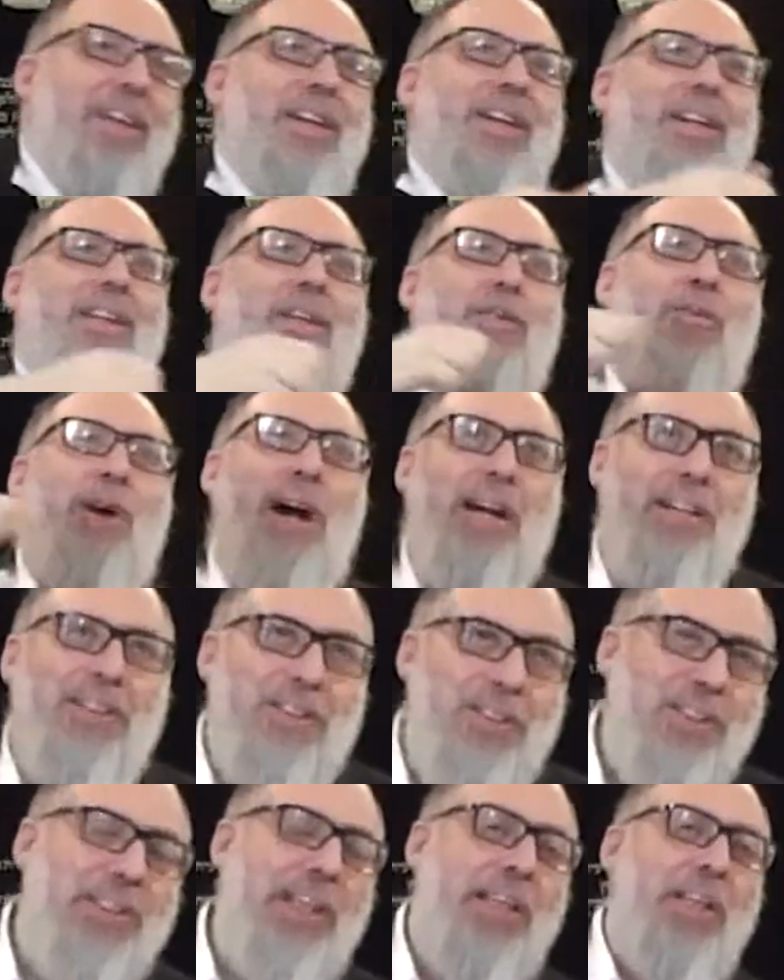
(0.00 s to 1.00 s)
why does
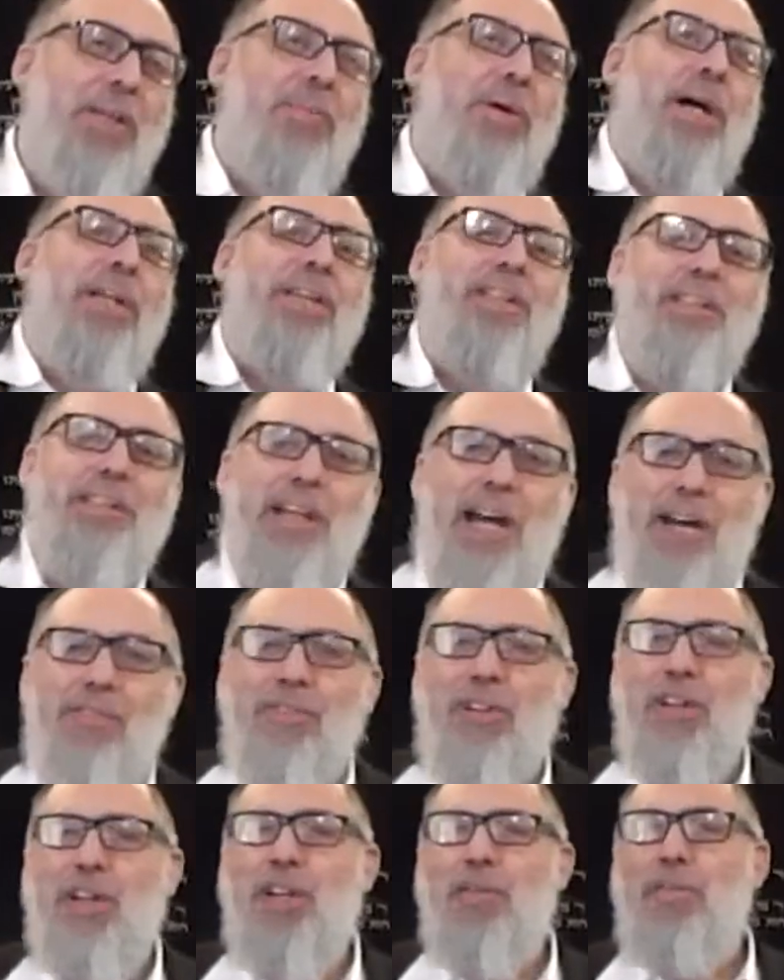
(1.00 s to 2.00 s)
it say Lamani
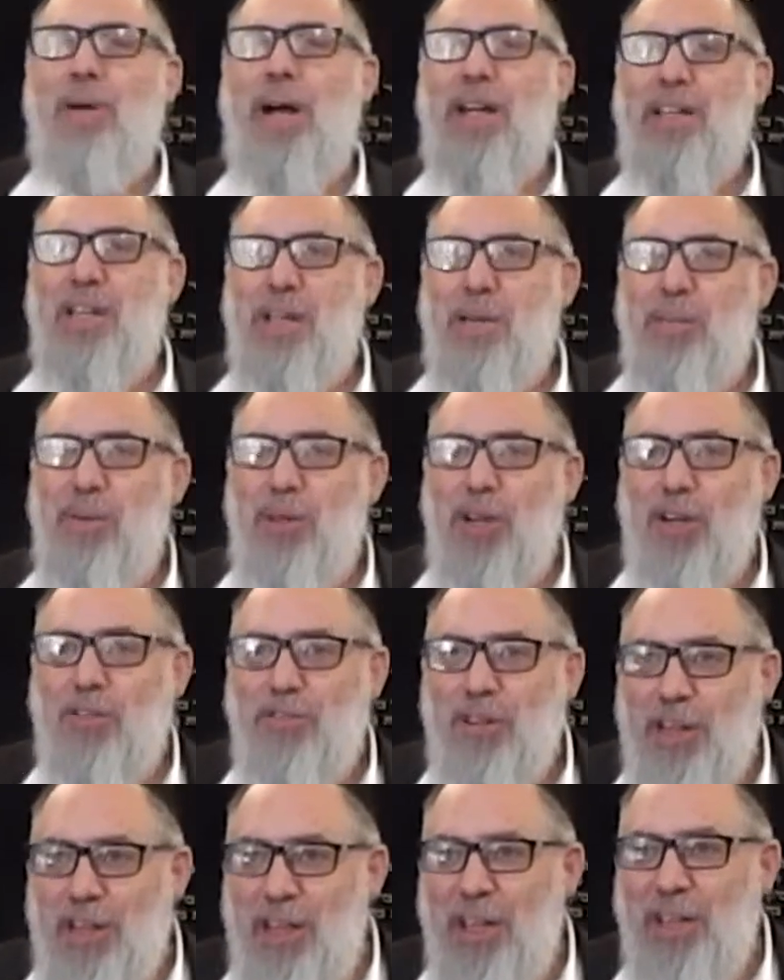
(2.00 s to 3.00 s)
Tavloch by Kibud of
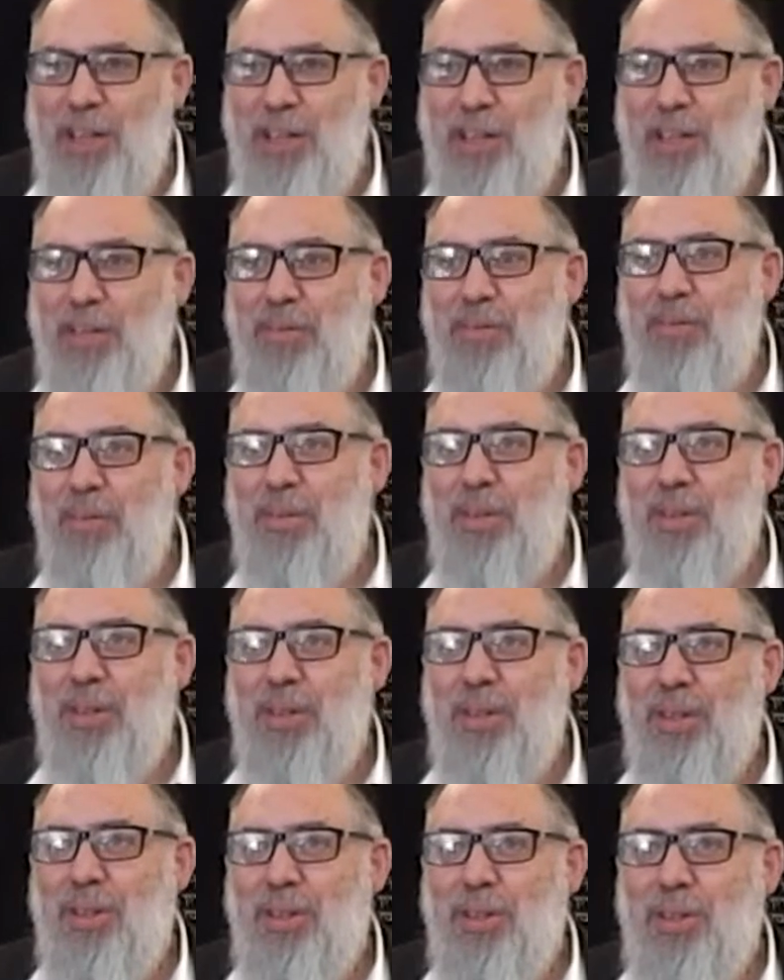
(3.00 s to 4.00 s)
Aim?
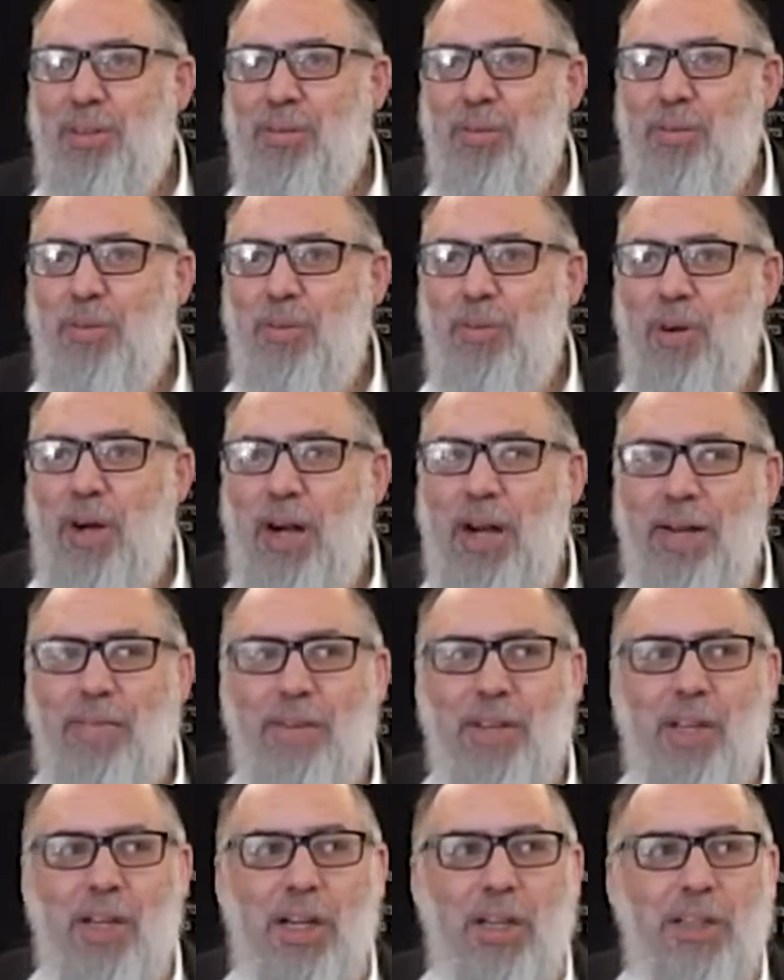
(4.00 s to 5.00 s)
Why?
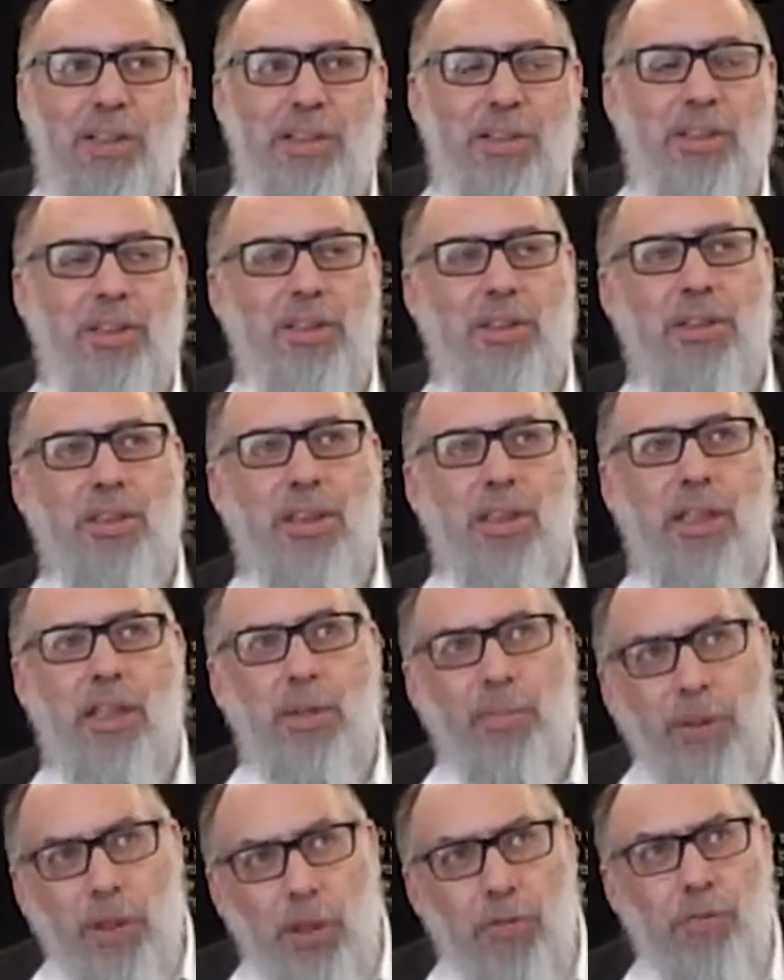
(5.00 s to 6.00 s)
Because it'll
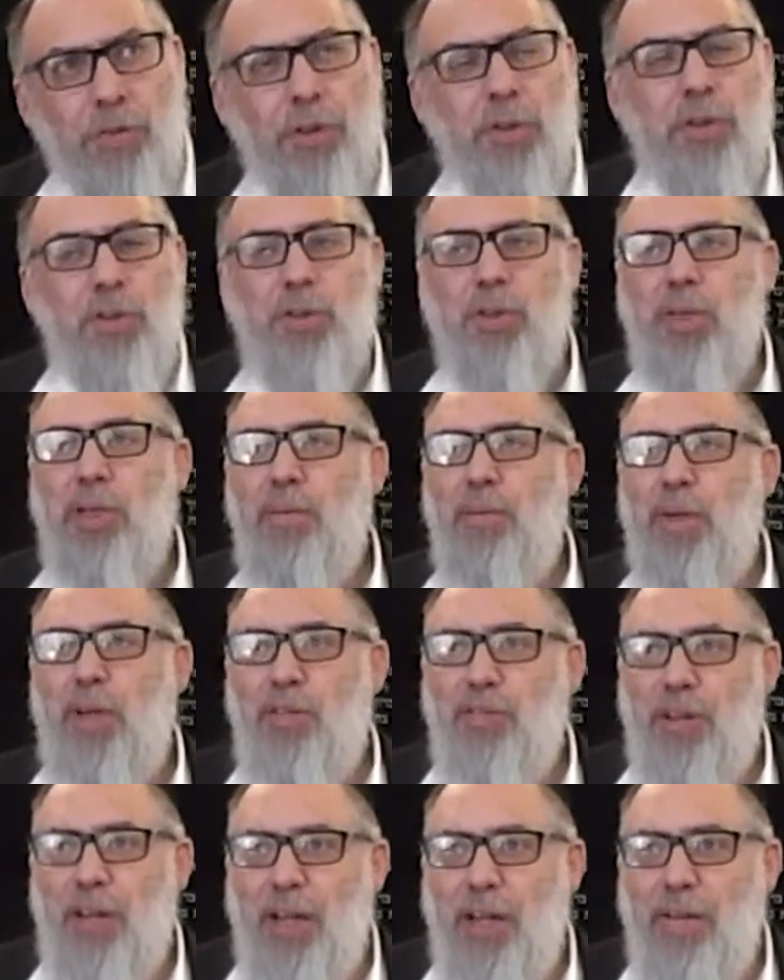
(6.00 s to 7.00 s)
be good for you to do Kibud
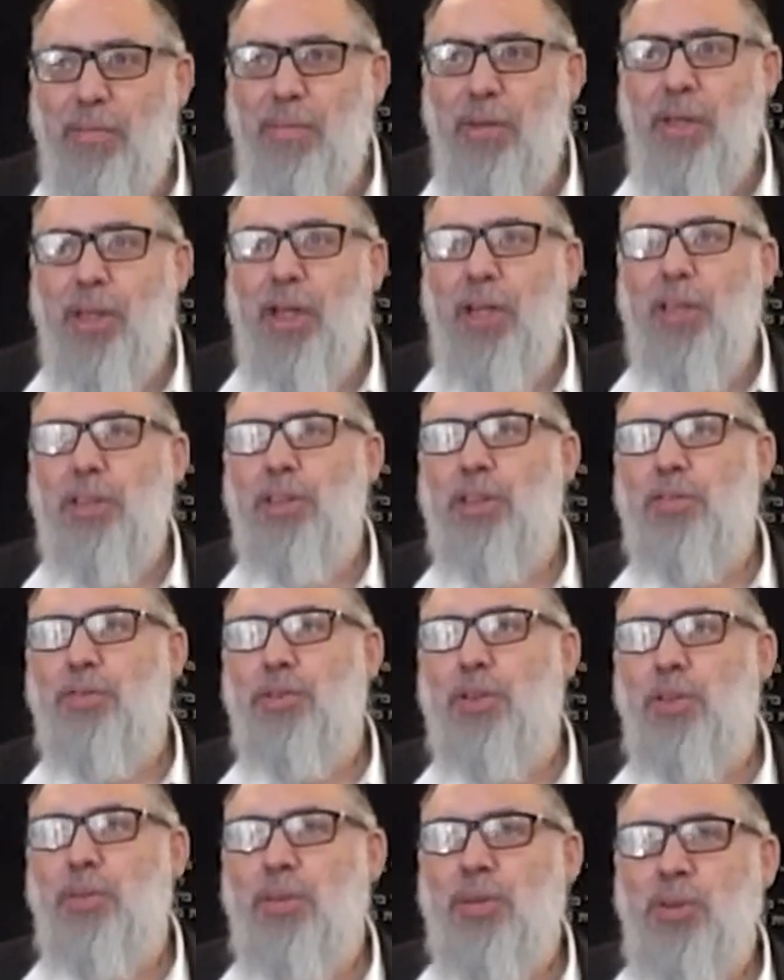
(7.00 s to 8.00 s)
of Aim, because if
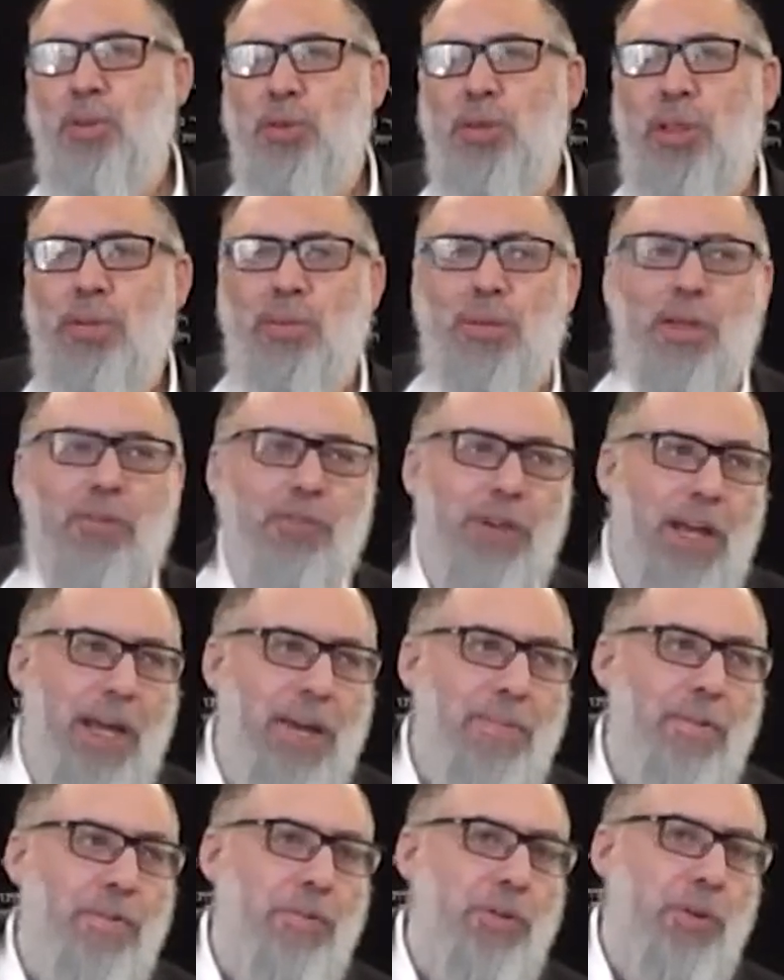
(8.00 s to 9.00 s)
you're do Kibud of
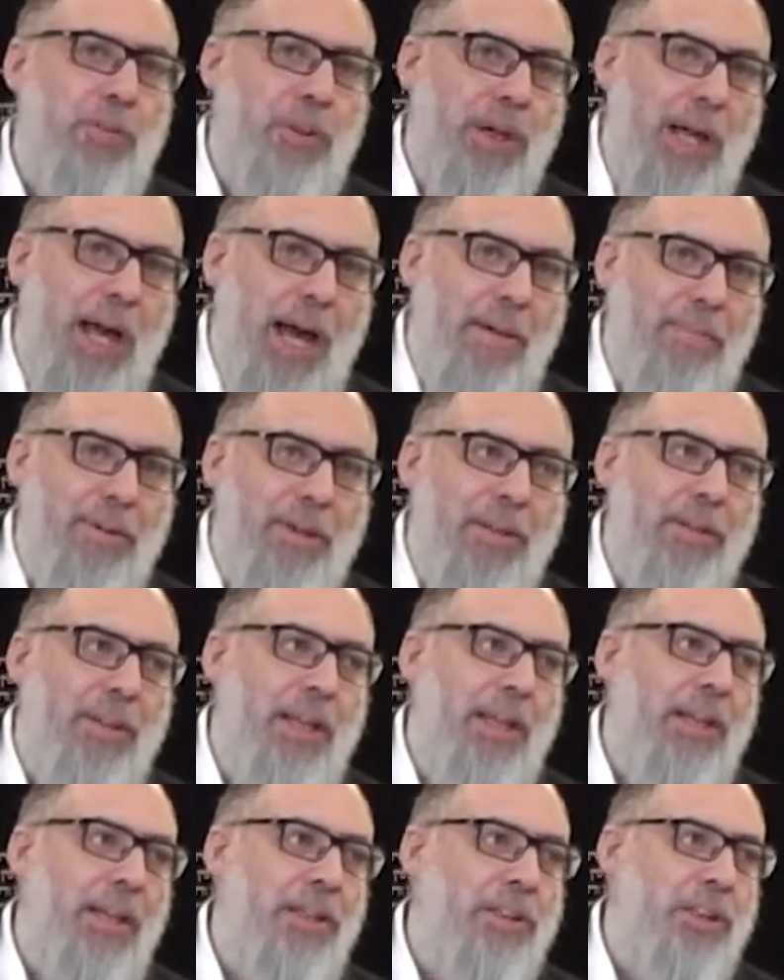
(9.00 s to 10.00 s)
Aim, if you're Machabed,
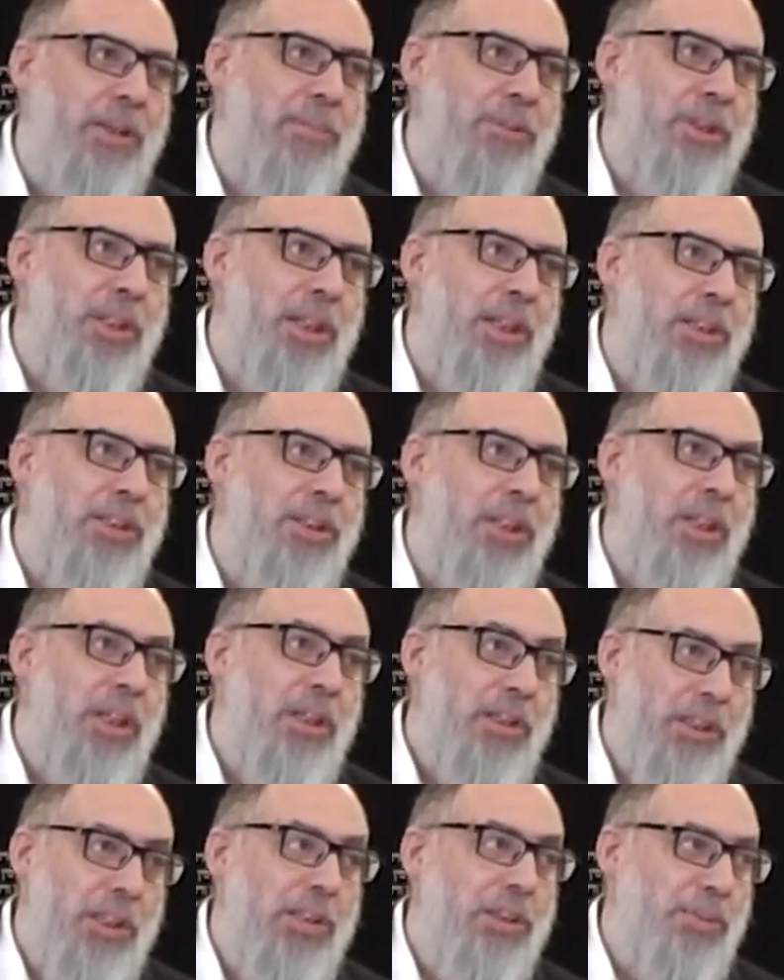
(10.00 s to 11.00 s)
then Hashem says,
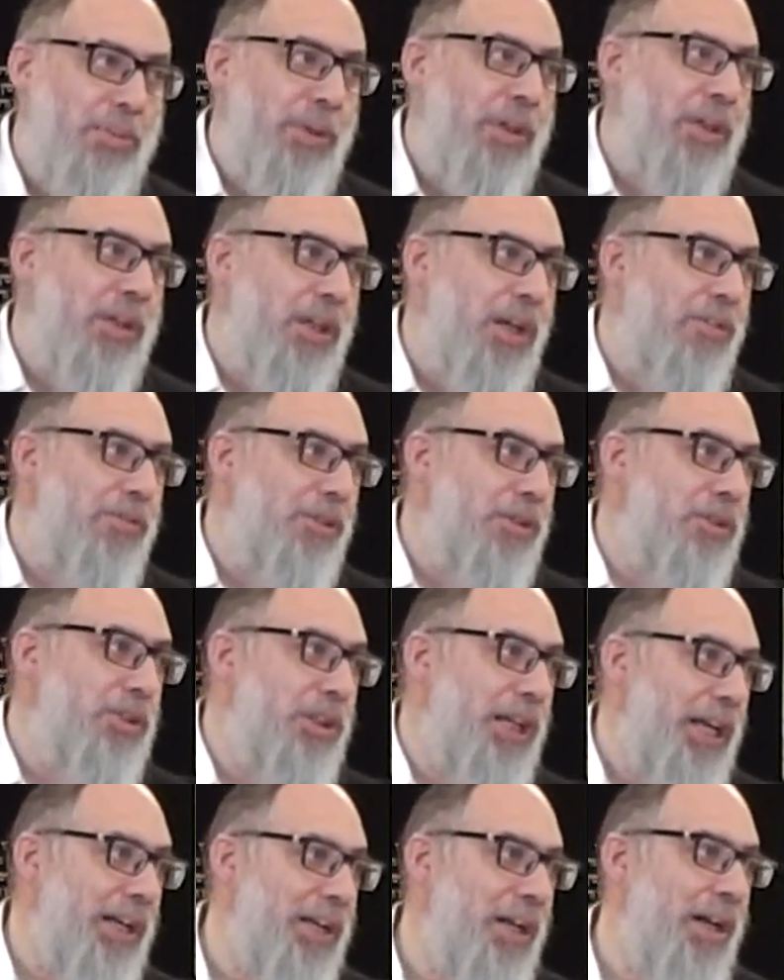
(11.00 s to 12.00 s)
doesn't Pirkei Avos, you
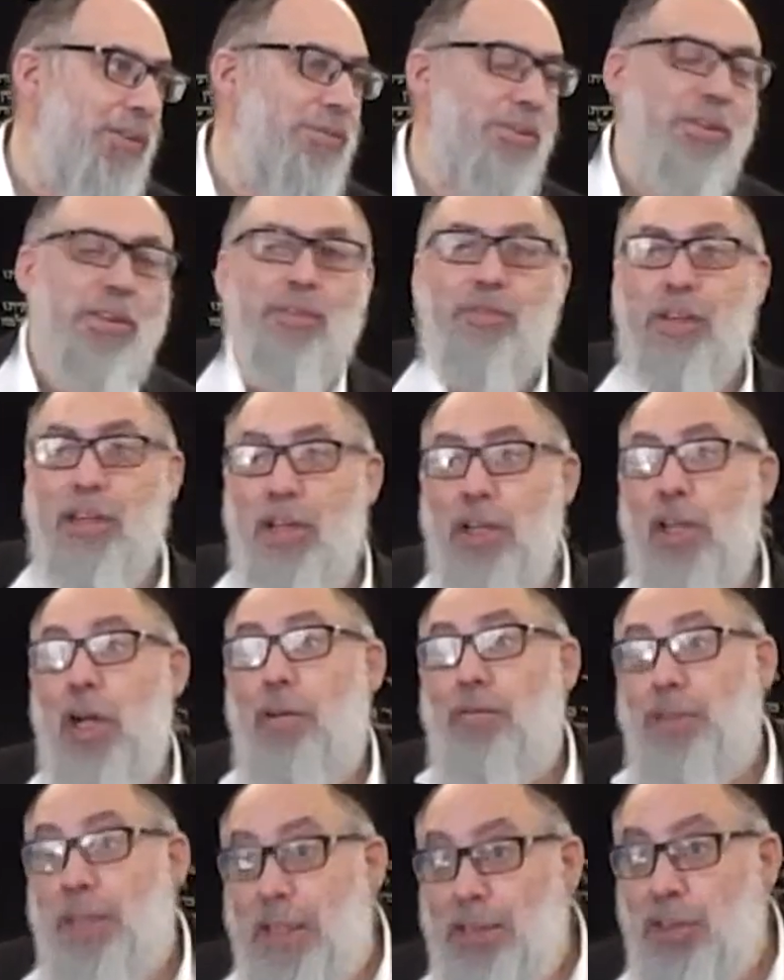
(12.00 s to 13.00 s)
get covered. If I get
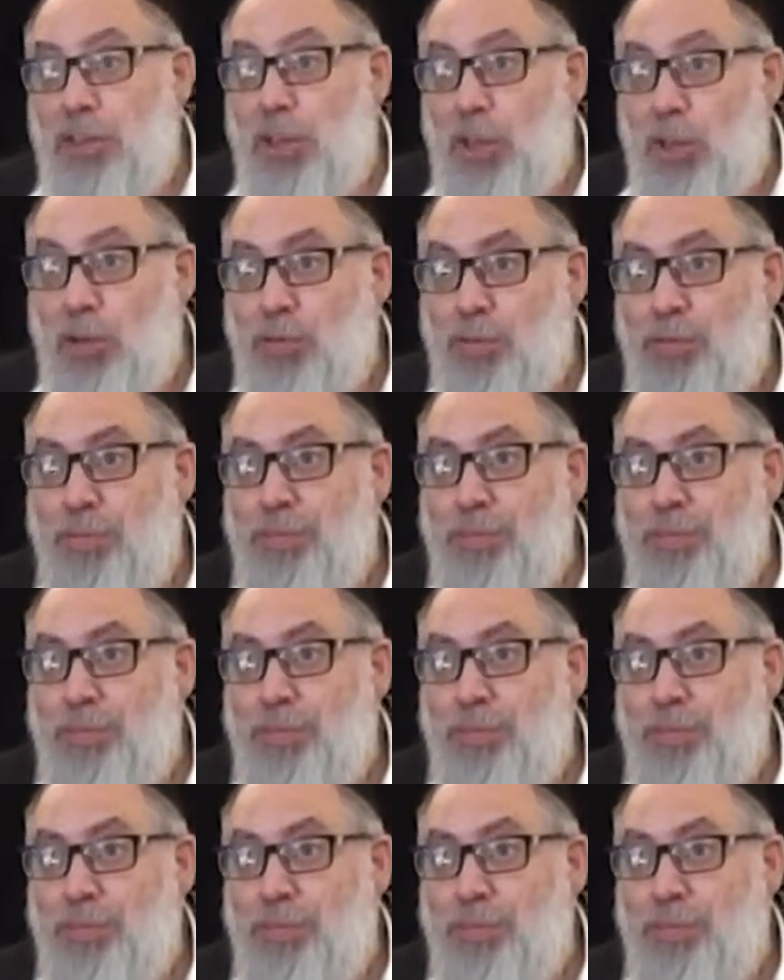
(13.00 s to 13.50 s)
covered, that's Tov.